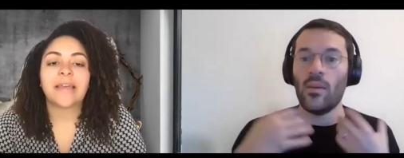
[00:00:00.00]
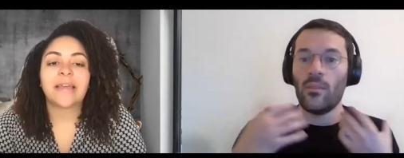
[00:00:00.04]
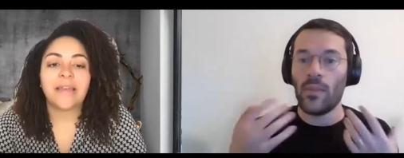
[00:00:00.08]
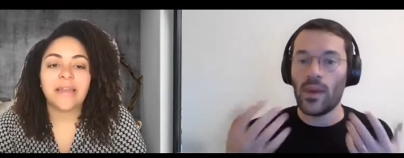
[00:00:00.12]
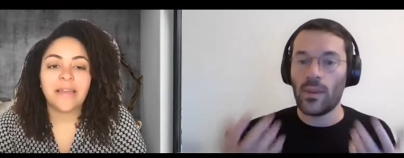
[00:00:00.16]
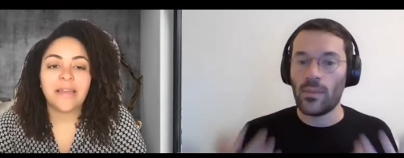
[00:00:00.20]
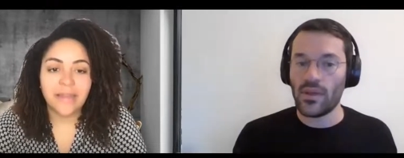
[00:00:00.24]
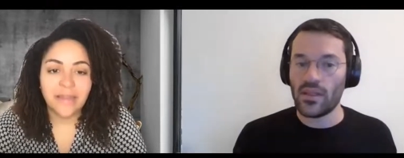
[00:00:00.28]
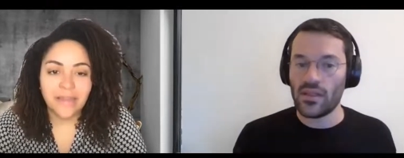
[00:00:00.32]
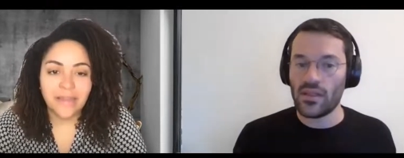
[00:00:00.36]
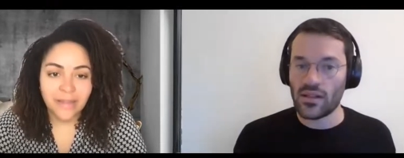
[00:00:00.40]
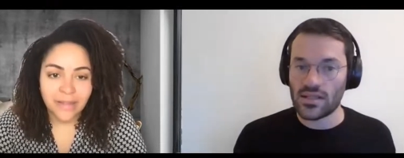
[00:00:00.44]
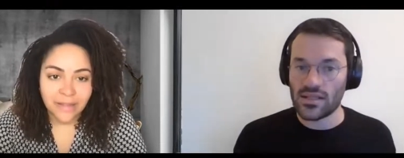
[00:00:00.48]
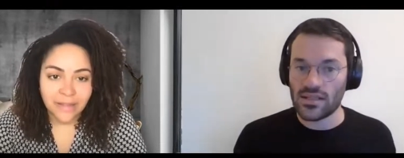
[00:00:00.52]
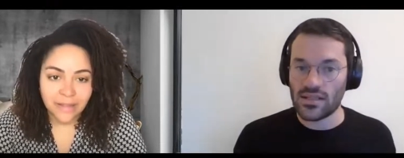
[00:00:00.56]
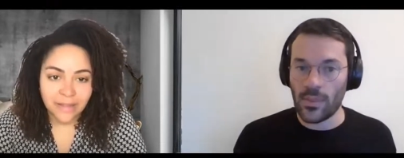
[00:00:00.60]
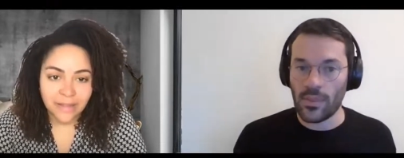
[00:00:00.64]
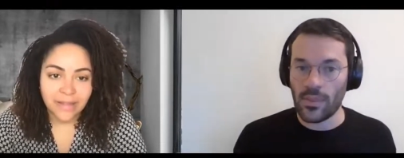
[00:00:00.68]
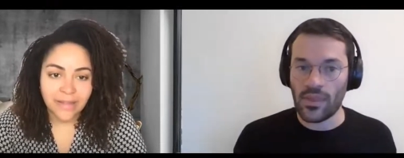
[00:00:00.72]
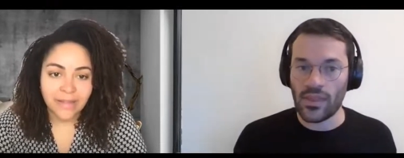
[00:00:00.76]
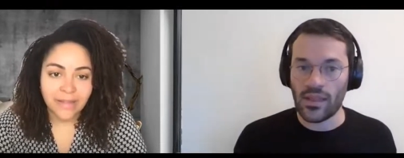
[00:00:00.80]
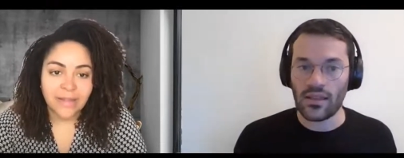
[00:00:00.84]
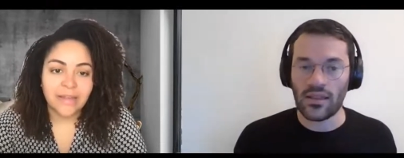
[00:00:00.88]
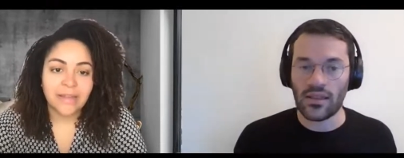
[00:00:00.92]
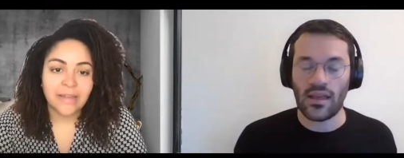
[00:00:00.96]
Speaker 1: Maybe there's
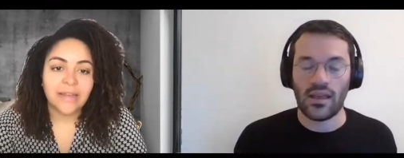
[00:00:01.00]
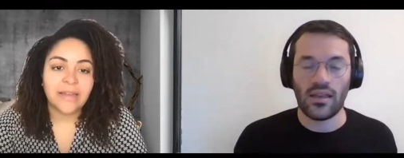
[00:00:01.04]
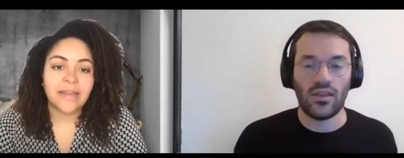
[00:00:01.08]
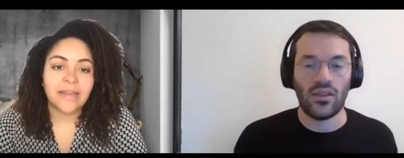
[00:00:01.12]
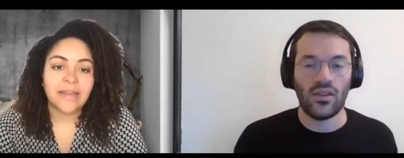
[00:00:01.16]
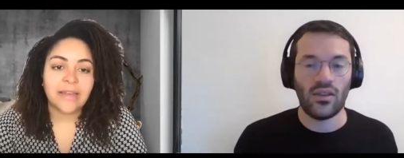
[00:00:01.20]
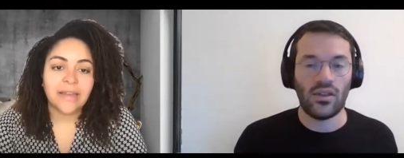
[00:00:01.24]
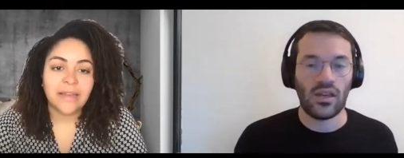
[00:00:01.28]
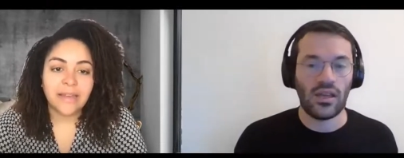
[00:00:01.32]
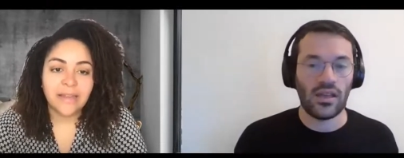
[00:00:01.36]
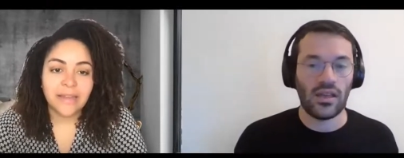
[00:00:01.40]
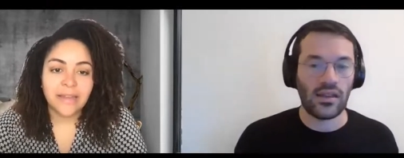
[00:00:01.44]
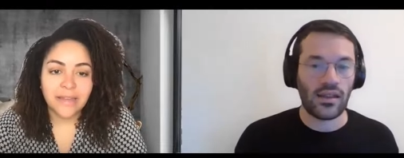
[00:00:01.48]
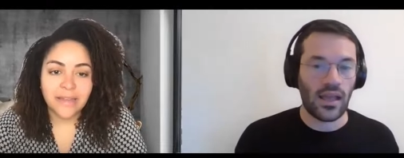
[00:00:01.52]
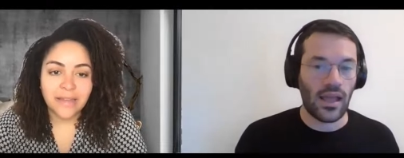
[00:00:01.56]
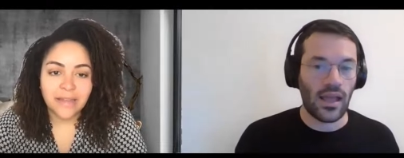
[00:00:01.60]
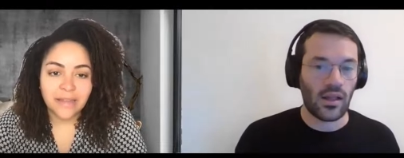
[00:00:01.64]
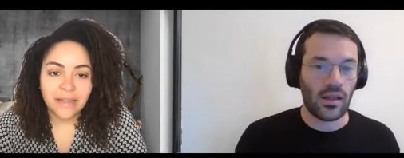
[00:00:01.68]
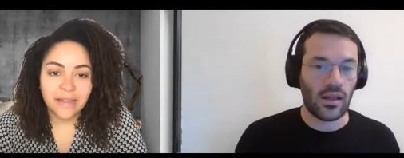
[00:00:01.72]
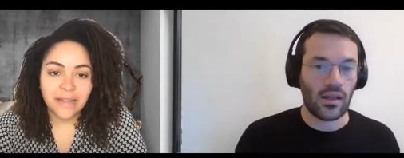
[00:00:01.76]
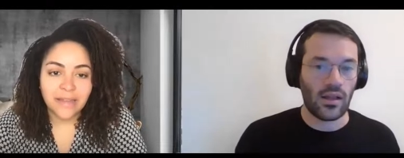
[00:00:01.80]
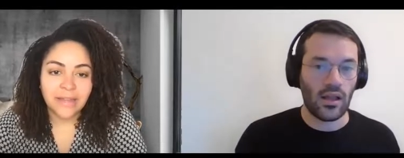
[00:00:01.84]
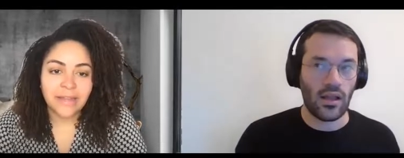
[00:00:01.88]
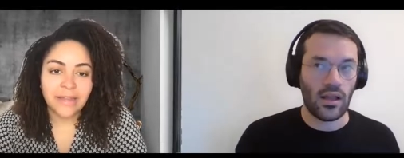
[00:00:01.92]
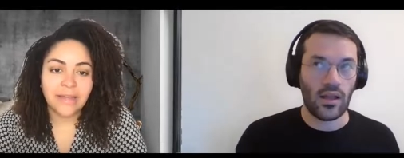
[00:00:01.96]
something that you can
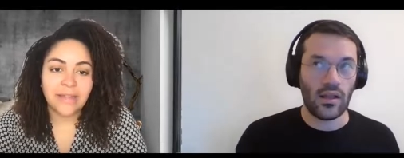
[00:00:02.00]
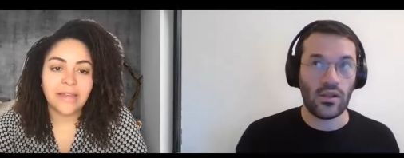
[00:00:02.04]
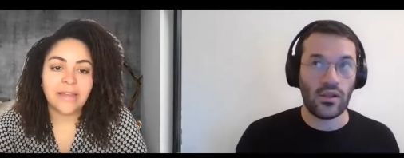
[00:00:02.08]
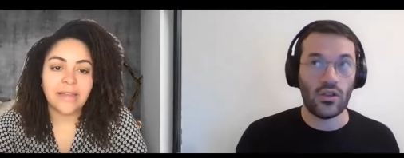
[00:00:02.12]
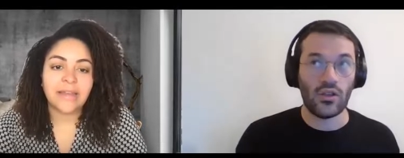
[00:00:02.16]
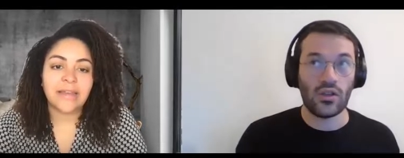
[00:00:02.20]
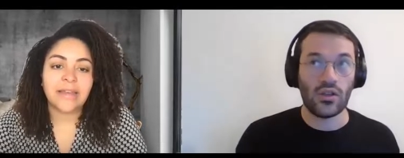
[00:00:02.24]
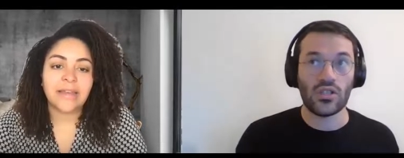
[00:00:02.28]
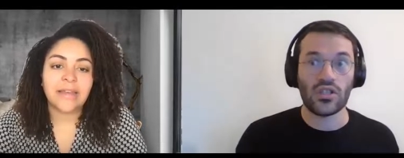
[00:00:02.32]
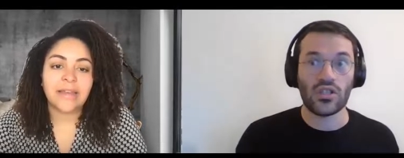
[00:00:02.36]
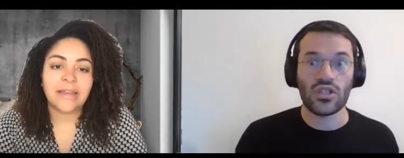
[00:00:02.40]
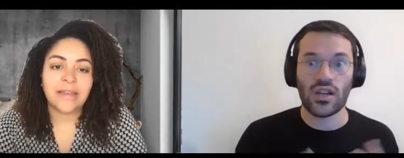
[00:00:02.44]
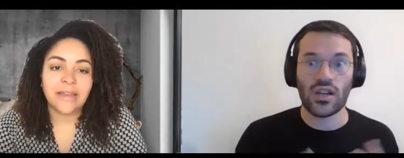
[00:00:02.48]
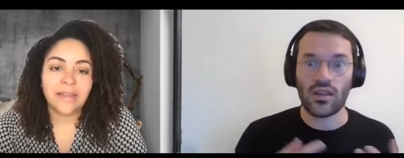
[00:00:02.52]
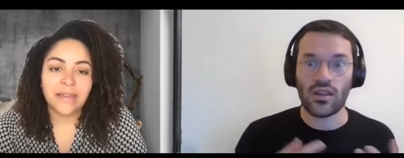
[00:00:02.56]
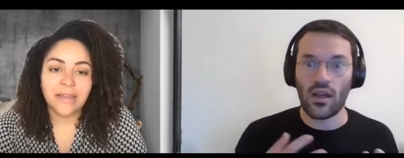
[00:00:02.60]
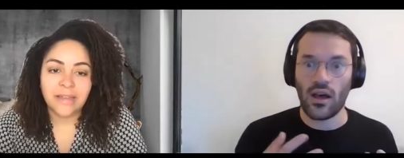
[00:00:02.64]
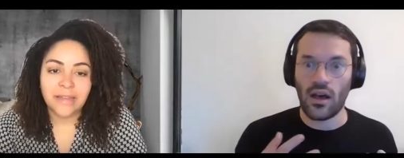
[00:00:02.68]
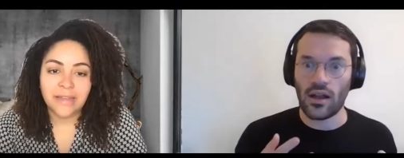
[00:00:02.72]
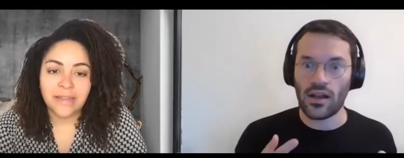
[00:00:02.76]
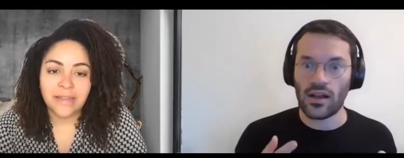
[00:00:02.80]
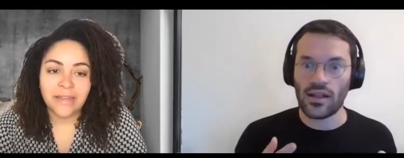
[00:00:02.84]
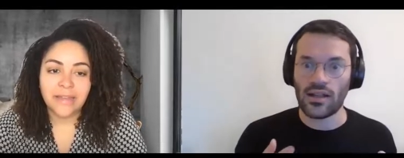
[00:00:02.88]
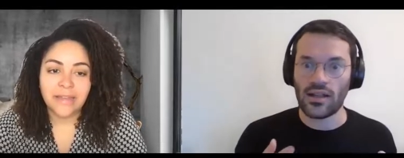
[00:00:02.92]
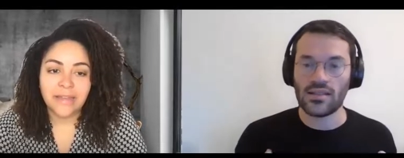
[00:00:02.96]
tell, you can share the
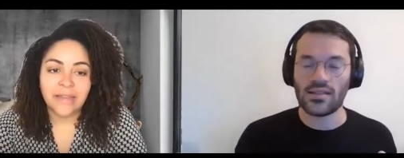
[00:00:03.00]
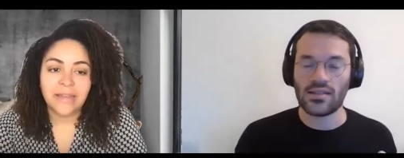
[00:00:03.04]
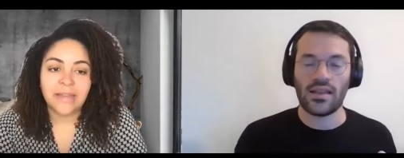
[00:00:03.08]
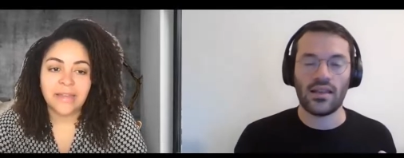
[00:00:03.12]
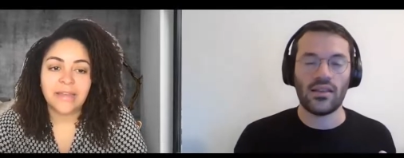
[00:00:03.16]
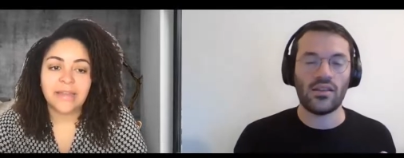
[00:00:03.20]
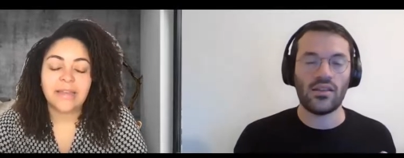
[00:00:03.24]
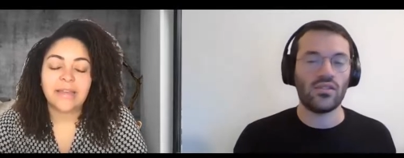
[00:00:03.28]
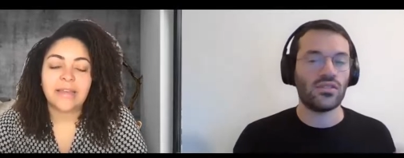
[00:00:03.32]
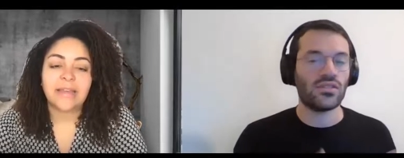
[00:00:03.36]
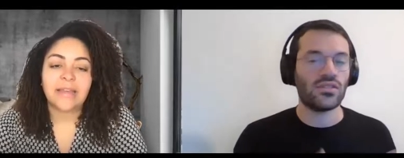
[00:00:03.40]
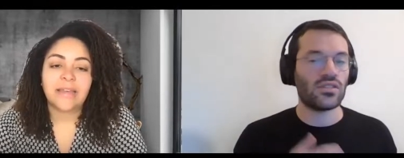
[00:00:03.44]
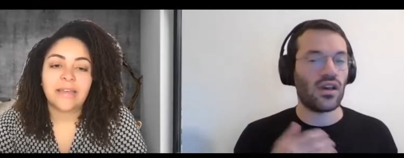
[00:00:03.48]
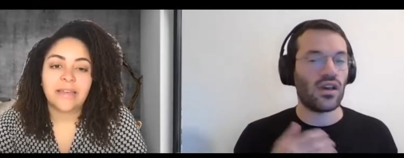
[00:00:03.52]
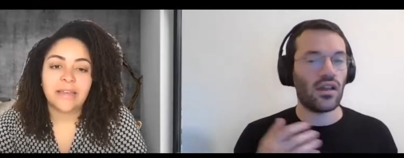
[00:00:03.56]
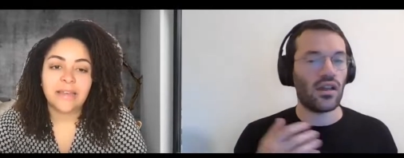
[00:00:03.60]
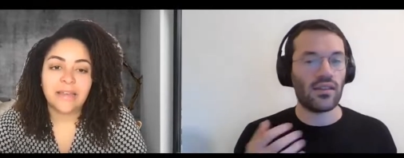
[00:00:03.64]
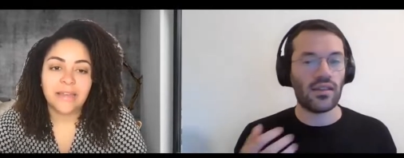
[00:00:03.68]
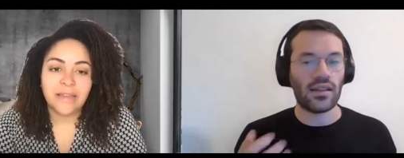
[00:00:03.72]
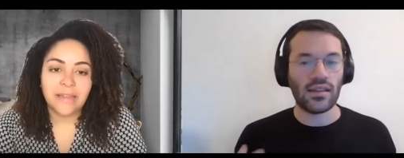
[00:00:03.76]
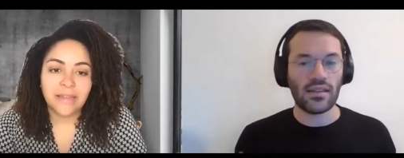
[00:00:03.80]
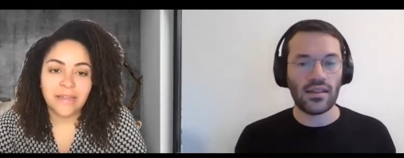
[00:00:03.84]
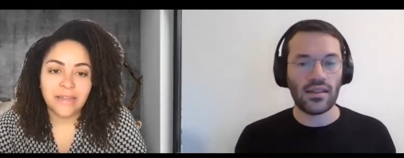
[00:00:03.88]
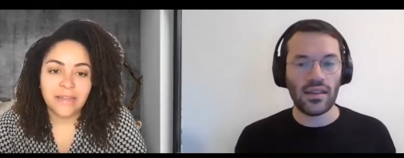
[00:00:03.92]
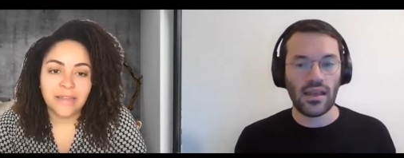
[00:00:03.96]
audience that you saw on
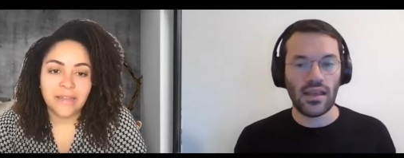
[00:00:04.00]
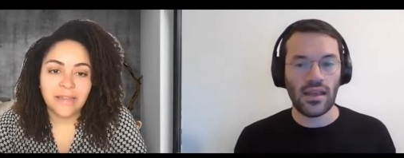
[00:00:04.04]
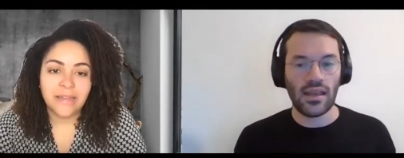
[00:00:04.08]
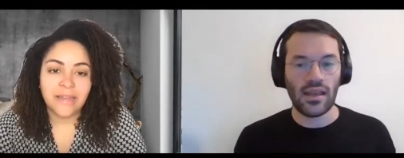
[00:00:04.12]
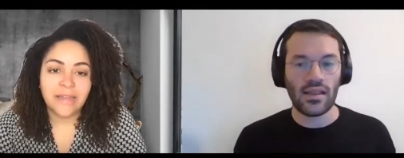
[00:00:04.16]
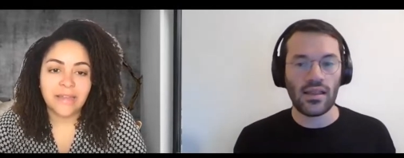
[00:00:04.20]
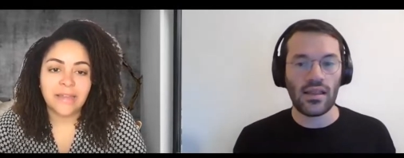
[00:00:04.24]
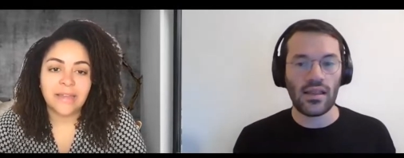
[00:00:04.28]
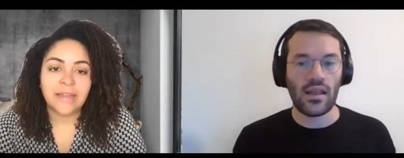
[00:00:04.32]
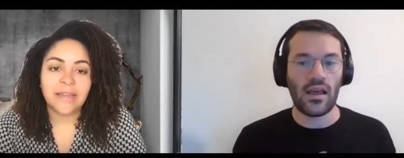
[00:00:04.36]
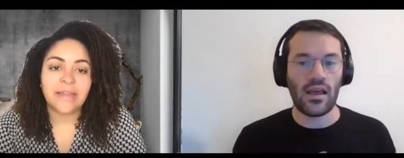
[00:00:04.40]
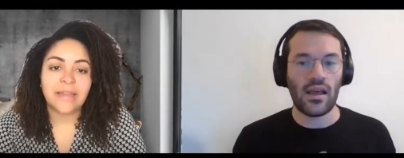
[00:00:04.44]
LinkedIn,